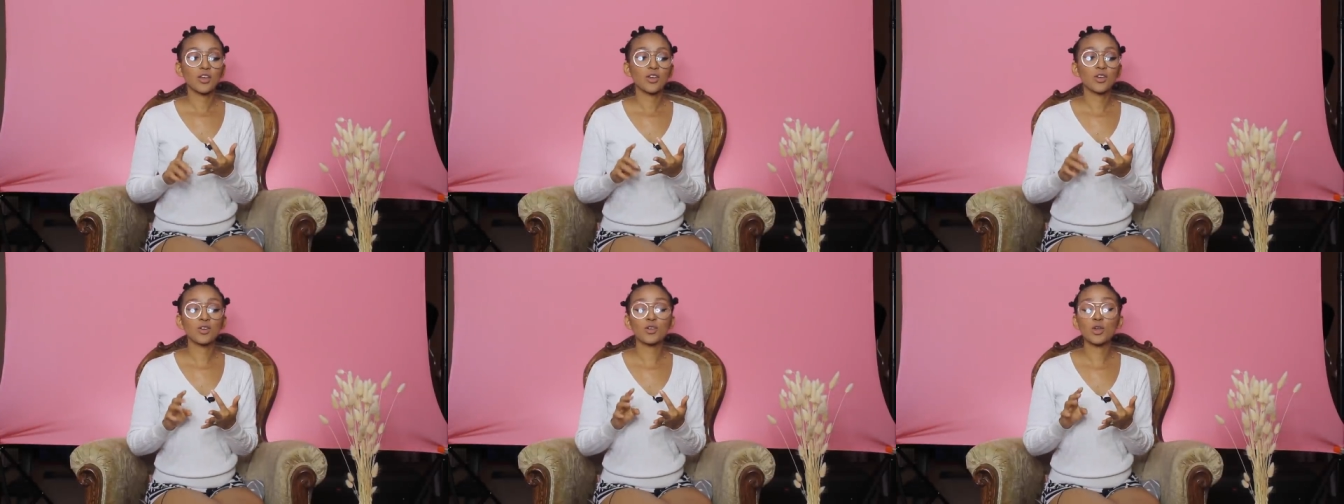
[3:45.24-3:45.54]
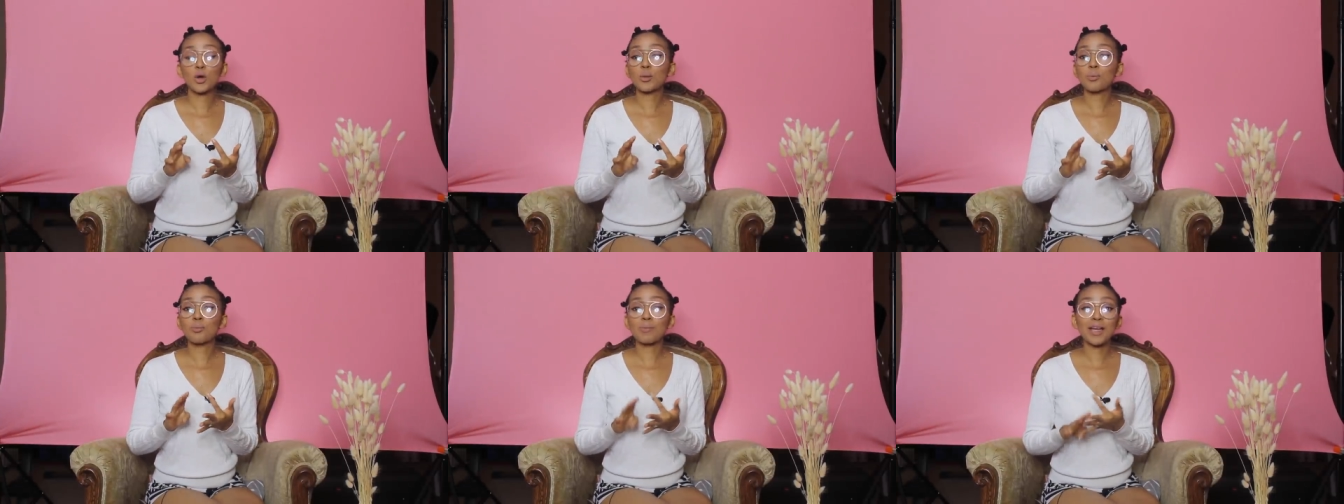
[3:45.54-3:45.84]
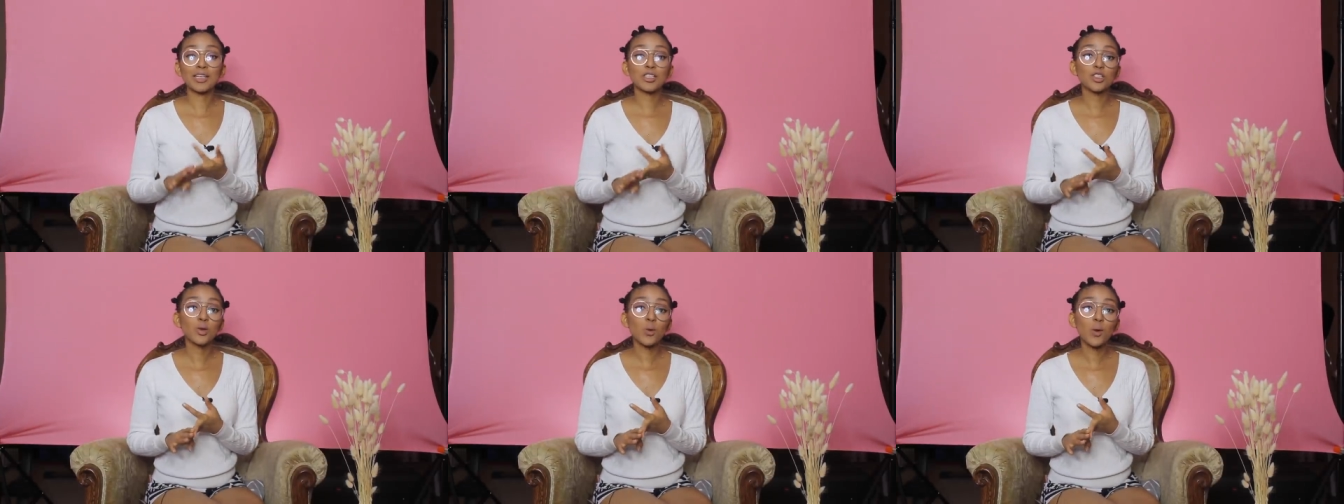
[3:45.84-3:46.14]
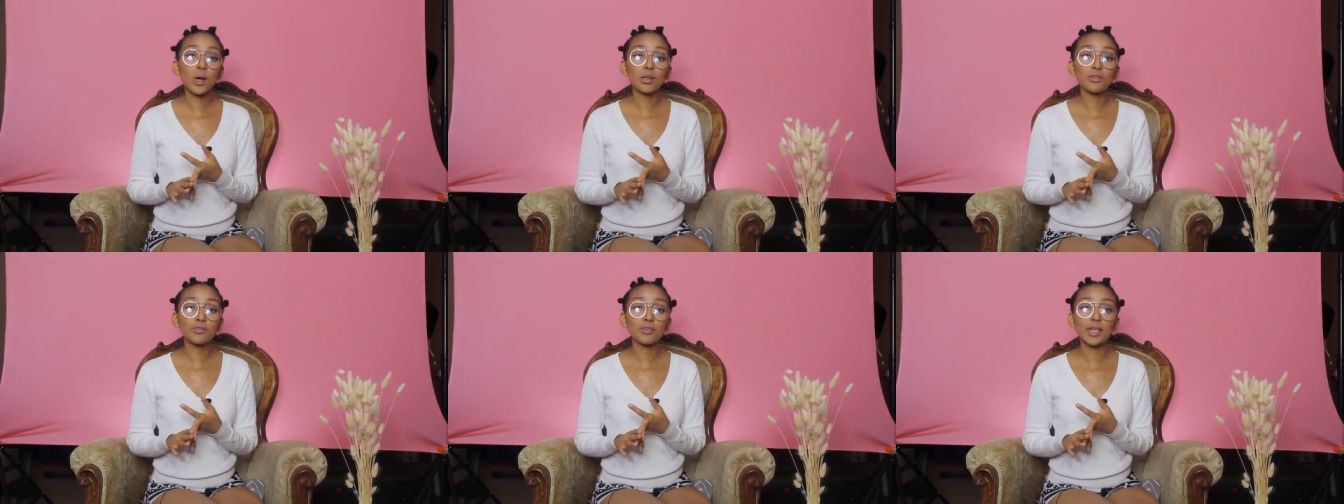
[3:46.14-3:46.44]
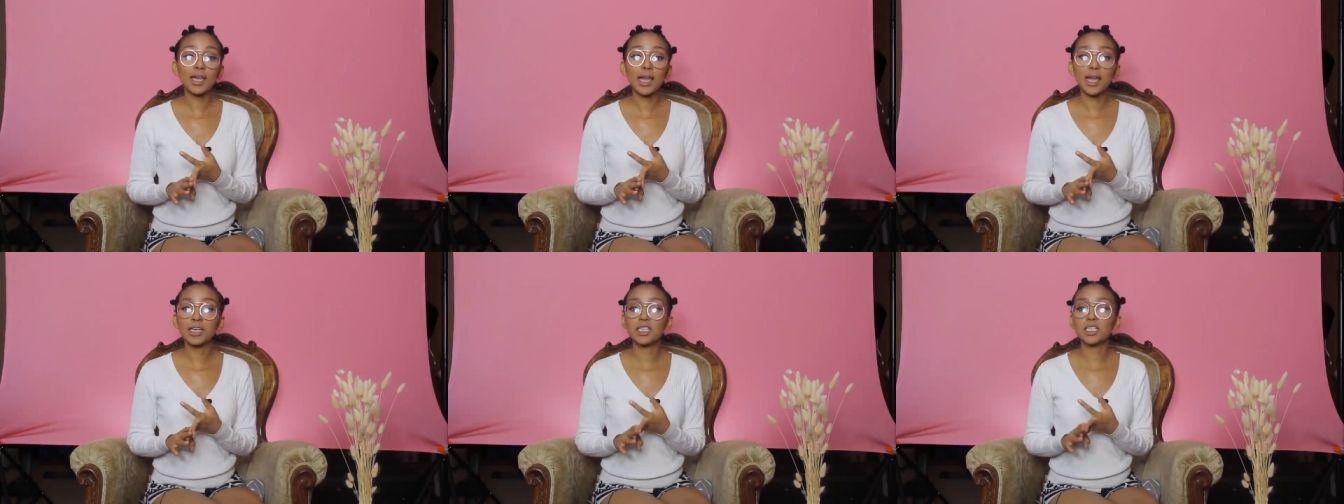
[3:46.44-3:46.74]
you don't match your
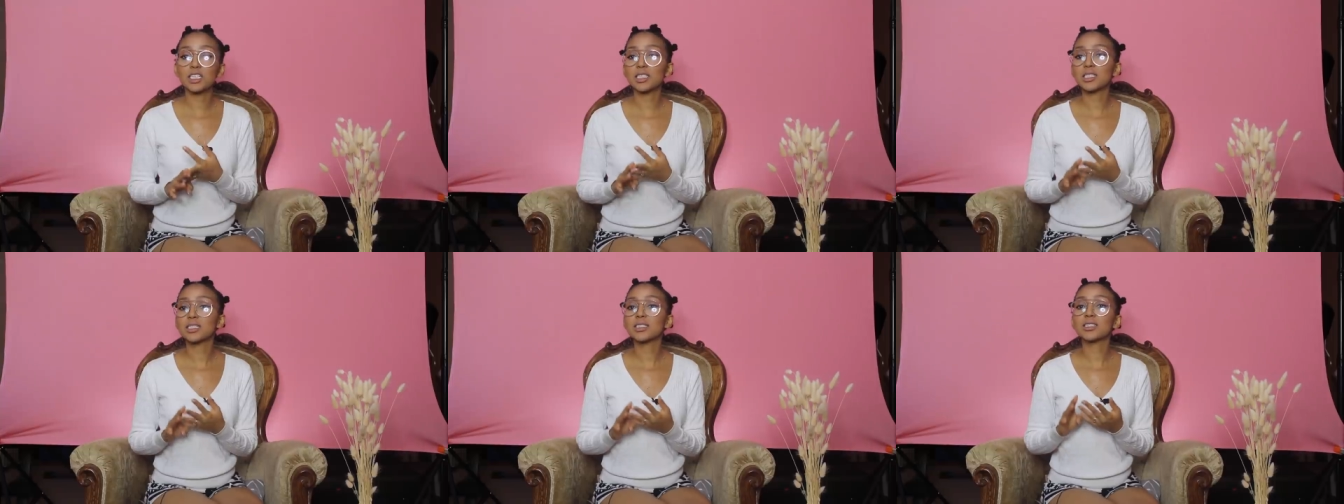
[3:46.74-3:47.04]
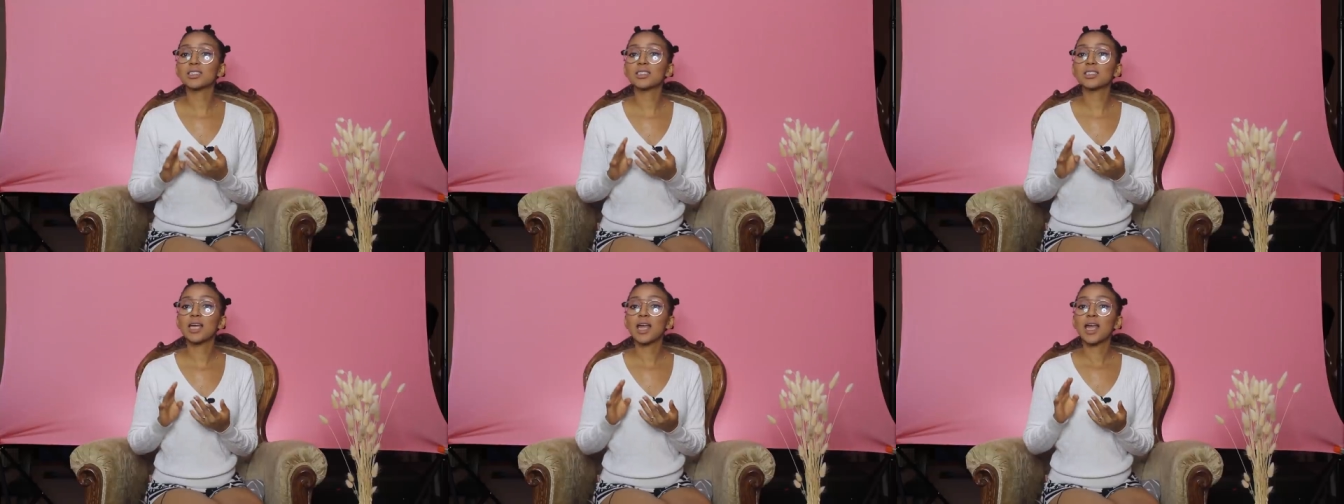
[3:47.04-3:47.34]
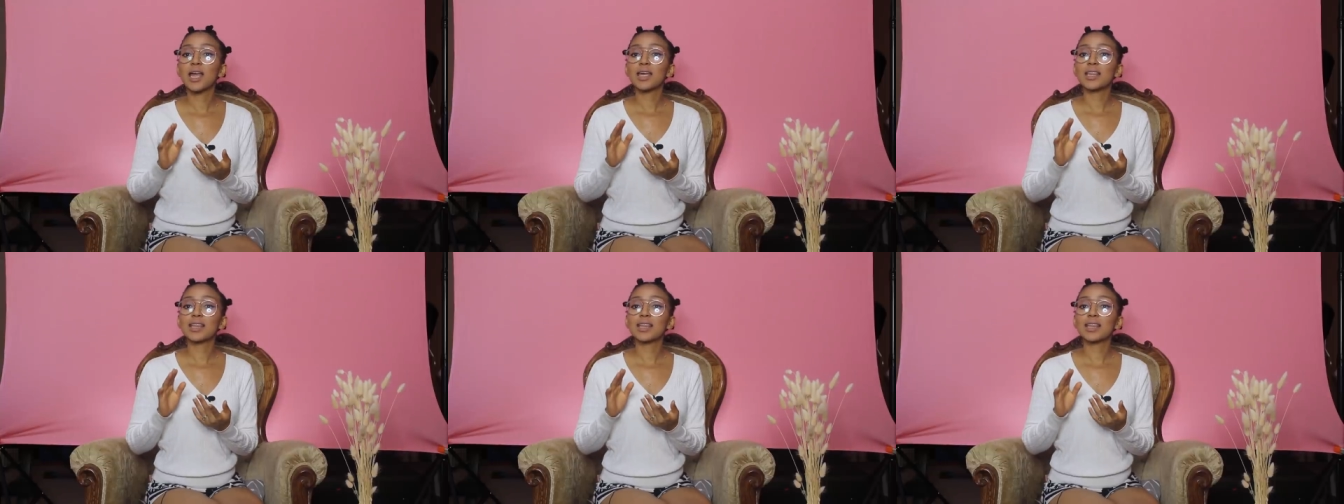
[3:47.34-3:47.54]
qualifications,